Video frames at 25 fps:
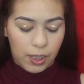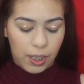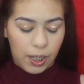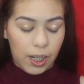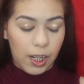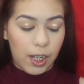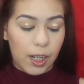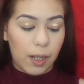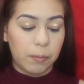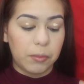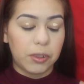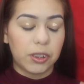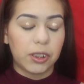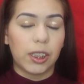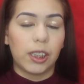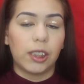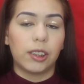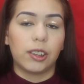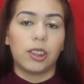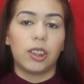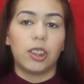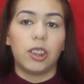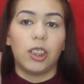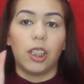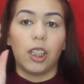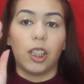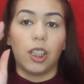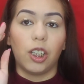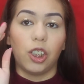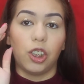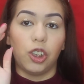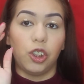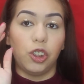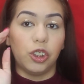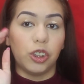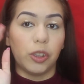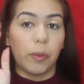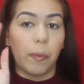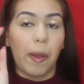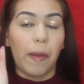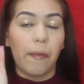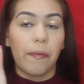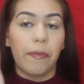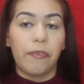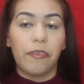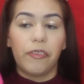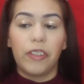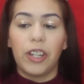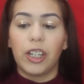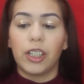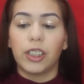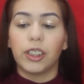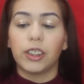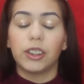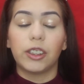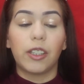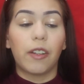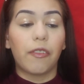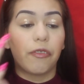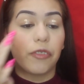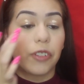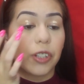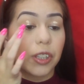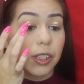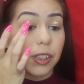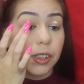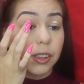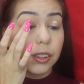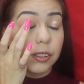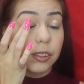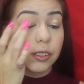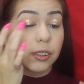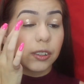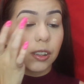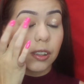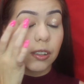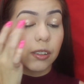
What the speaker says: And I'm just actually going to use my fingers for this.